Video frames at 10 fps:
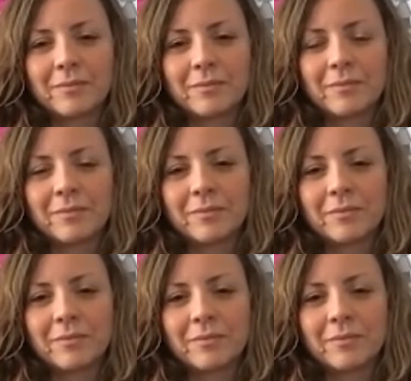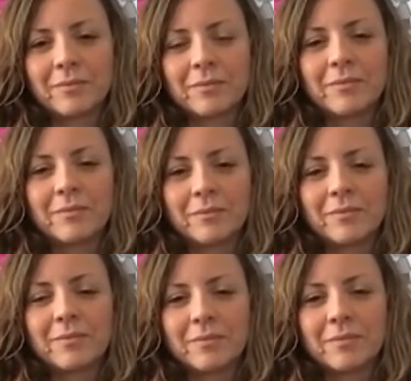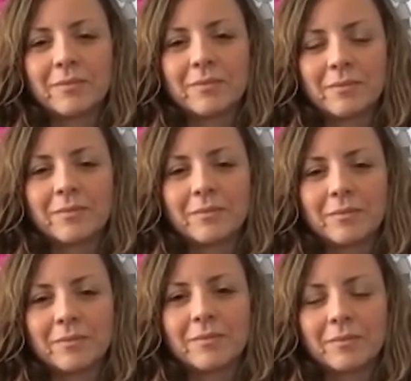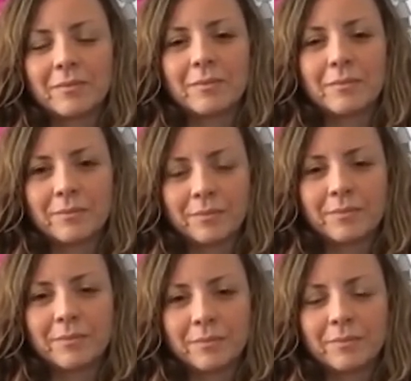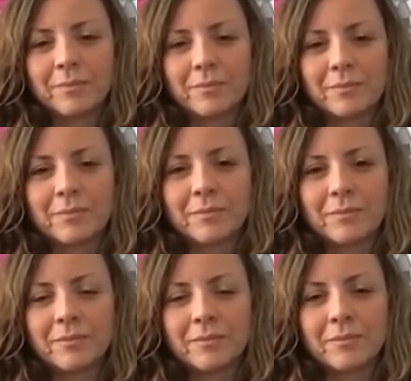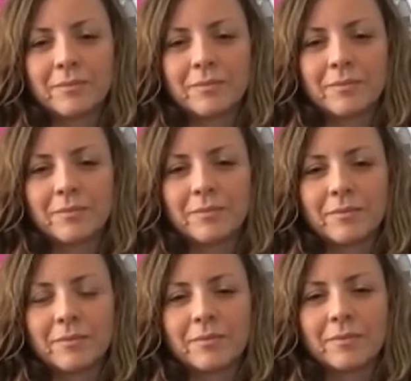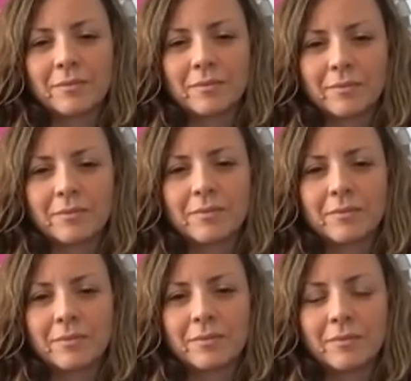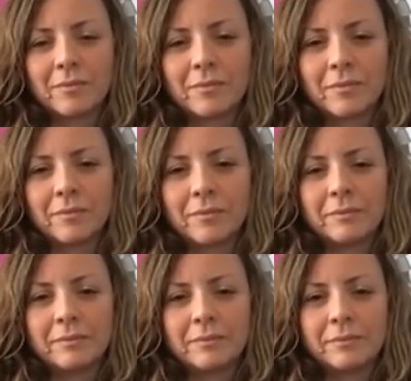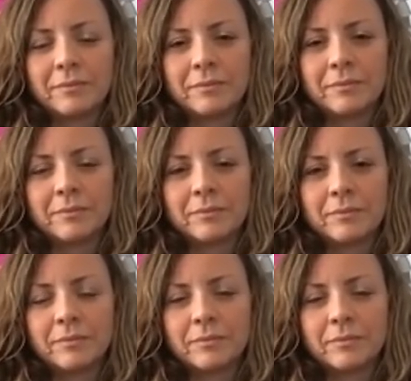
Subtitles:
(not speaking)